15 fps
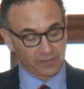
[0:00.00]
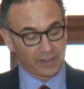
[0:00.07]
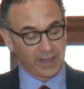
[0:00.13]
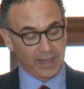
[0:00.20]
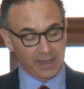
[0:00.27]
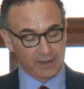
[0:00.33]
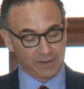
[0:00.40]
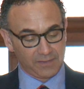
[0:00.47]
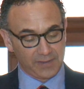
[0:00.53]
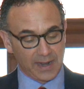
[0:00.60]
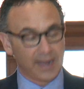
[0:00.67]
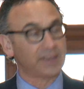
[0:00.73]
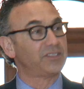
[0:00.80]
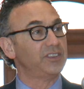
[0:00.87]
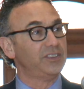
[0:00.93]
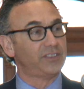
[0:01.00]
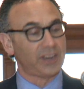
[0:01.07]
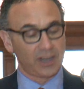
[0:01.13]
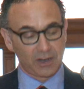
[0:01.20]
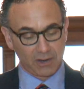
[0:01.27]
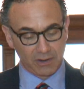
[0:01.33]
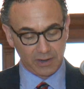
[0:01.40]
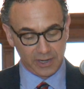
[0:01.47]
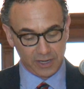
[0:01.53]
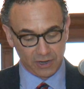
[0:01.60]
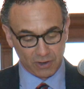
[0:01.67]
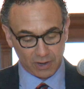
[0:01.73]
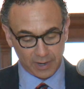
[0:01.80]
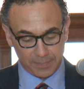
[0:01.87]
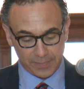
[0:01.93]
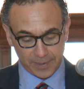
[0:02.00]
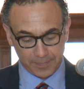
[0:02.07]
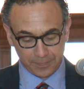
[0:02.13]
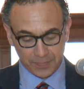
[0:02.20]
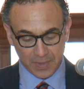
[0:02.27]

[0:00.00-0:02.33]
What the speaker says: the end of Nazi terror in Europe.